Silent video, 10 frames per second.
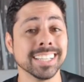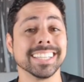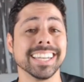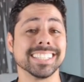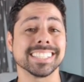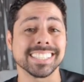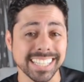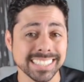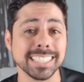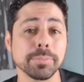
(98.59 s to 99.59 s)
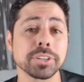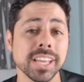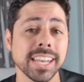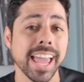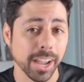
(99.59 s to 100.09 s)
that is
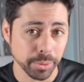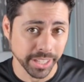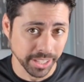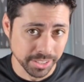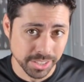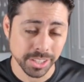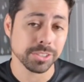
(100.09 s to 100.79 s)
60% equities,